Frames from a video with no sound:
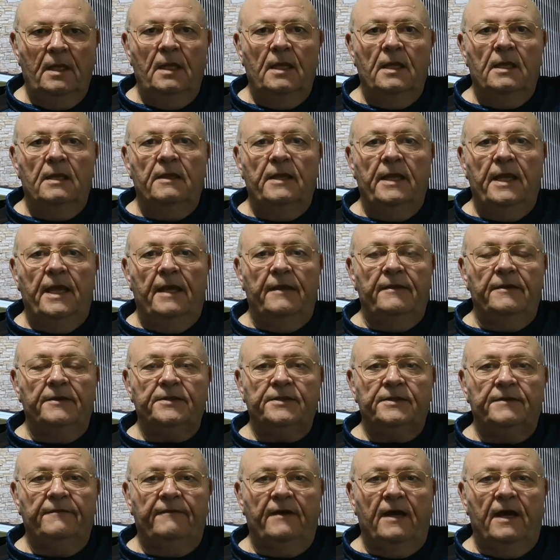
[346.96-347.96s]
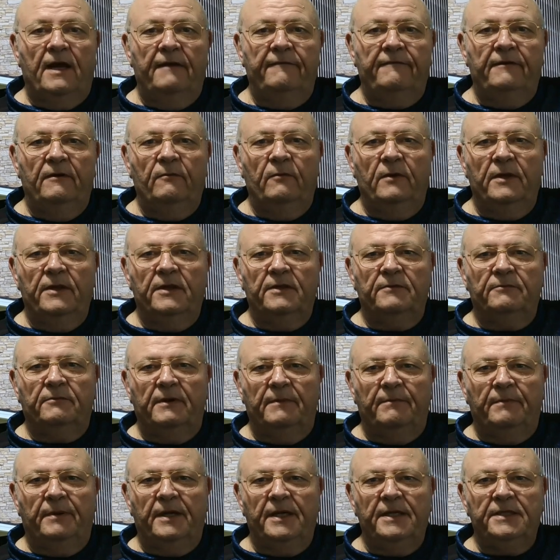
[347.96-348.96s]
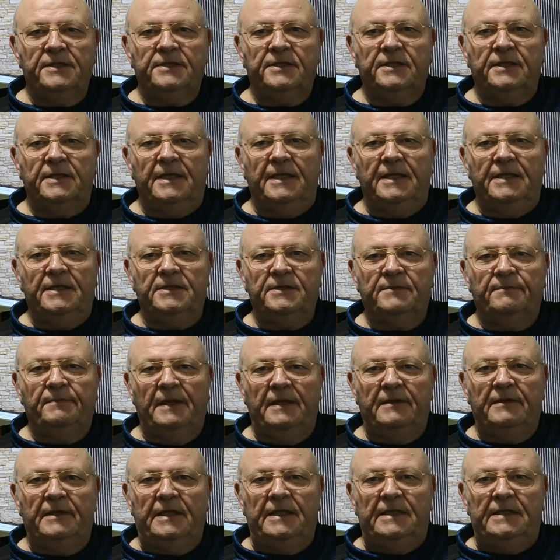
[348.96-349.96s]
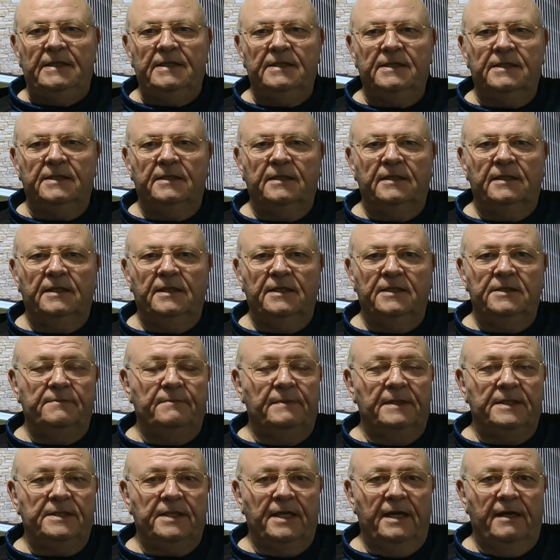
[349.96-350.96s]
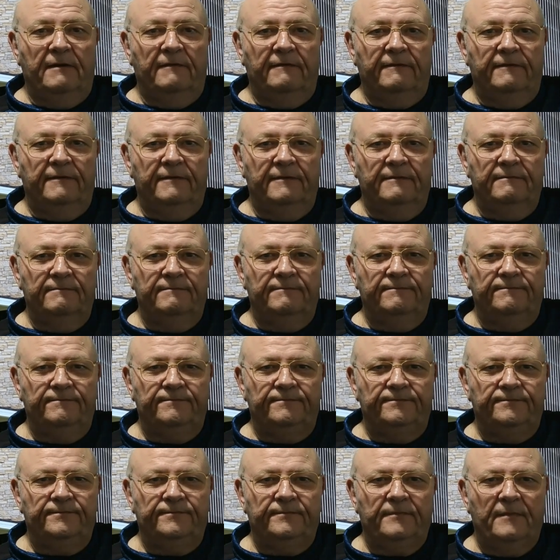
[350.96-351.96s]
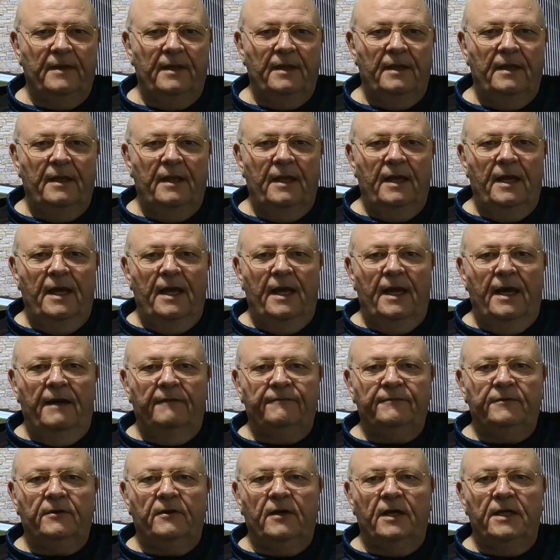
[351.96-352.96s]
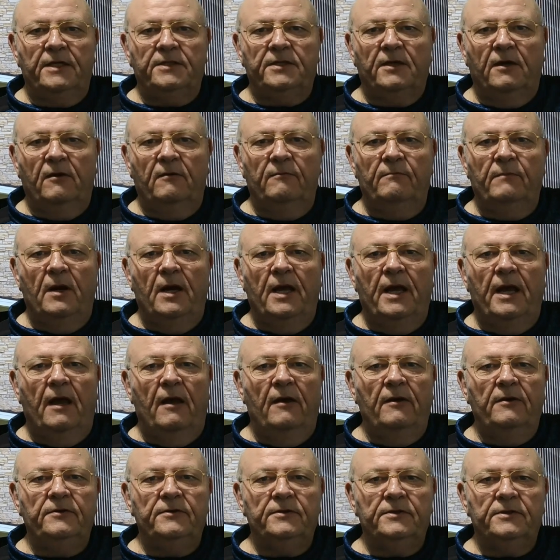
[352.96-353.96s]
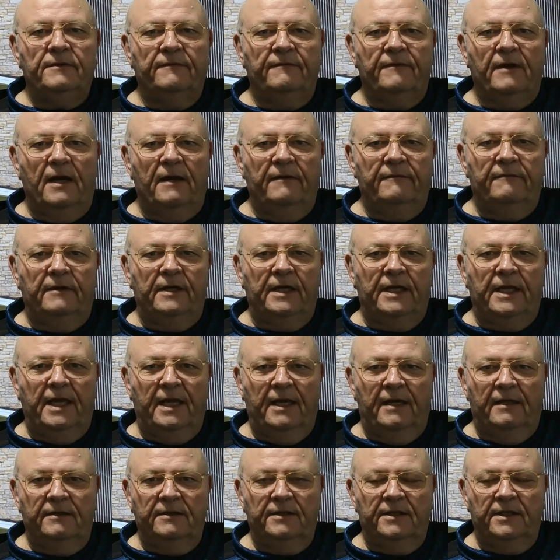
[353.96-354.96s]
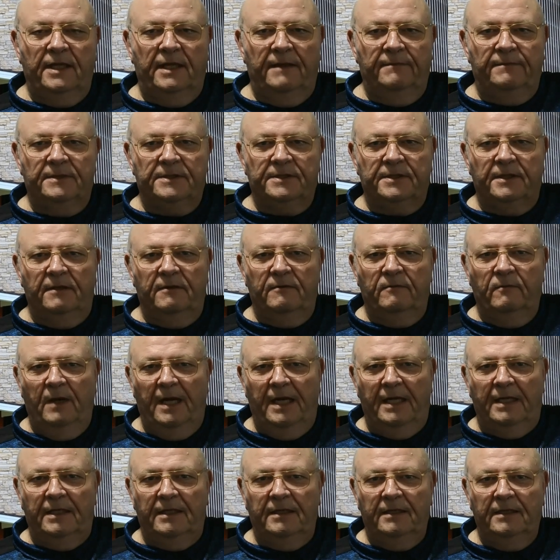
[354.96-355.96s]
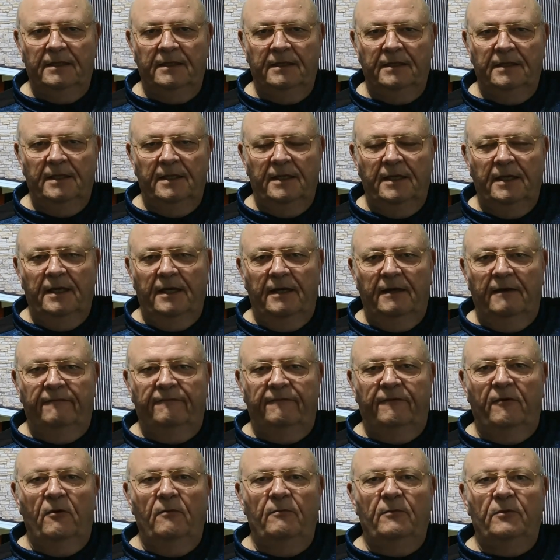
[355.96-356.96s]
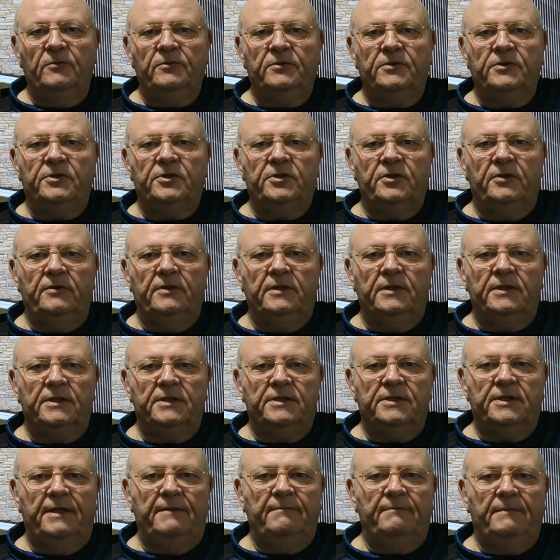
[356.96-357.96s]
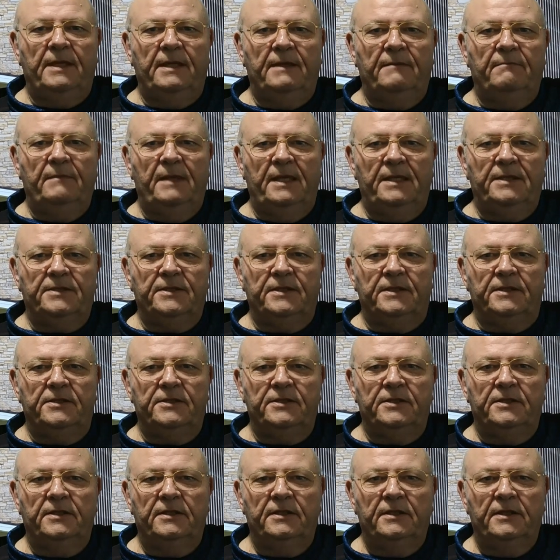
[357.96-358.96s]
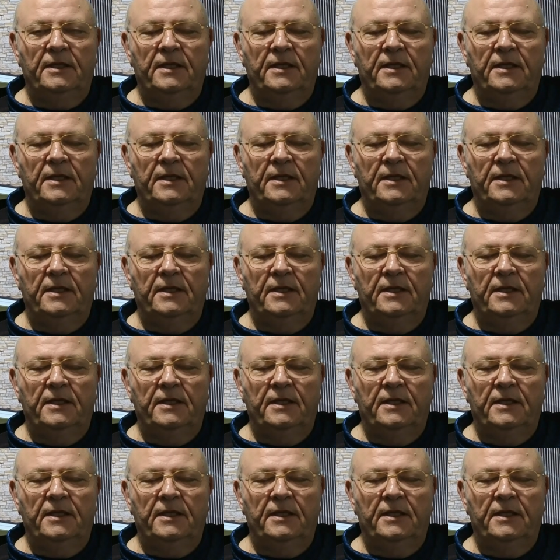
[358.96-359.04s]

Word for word: The other survivor with a repressed experience is myself. After I told my own survivor account in episode 1, a formal student sent me a message.